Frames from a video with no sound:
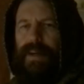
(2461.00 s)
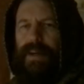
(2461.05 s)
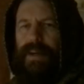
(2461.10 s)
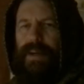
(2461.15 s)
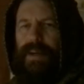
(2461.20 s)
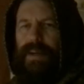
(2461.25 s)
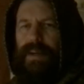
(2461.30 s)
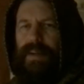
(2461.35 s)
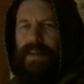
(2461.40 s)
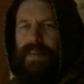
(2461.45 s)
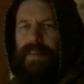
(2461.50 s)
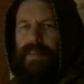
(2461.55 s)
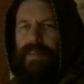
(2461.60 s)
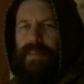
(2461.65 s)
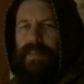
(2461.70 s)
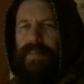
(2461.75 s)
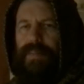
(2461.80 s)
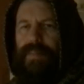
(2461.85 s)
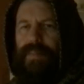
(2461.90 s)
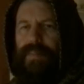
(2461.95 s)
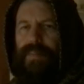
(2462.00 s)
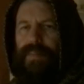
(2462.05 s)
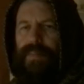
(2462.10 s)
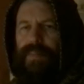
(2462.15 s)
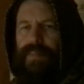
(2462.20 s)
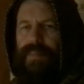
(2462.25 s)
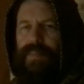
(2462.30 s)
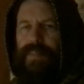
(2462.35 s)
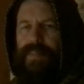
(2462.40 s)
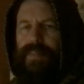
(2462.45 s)

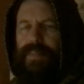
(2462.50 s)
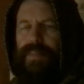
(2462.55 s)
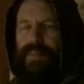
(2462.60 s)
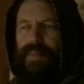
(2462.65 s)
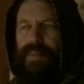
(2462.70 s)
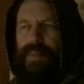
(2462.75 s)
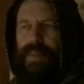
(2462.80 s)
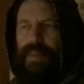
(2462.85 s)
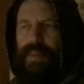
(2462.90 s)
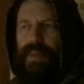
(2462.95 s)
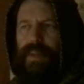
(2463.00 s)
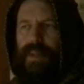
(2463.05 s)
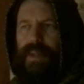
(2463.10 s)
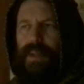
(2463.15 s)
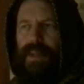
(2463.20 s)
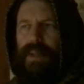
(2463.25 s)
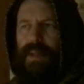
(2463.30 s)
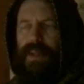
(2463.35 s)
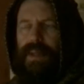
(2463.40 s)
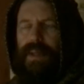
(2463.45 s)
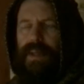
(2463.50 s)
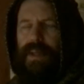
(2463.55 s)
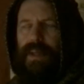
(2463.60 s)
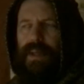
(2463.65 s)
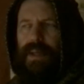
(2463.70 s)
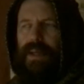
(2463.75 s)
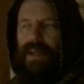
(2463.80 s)
Nobody speaks.